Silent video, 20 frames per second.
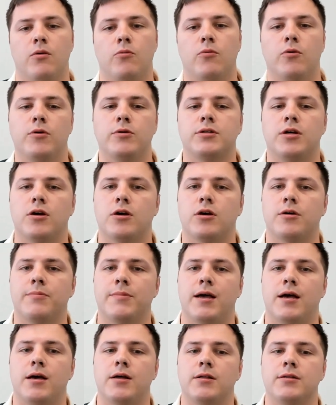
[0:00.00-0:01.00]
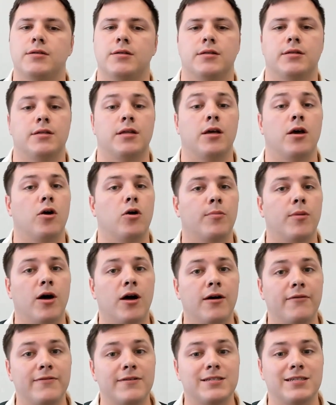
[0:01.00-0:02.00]
We'll talk about the home
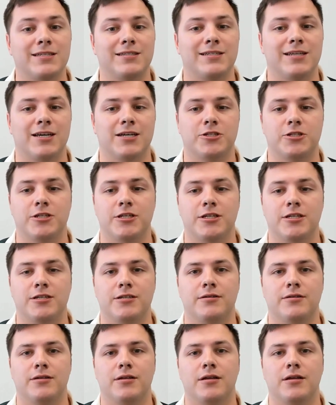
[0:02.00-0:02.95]
office deduction,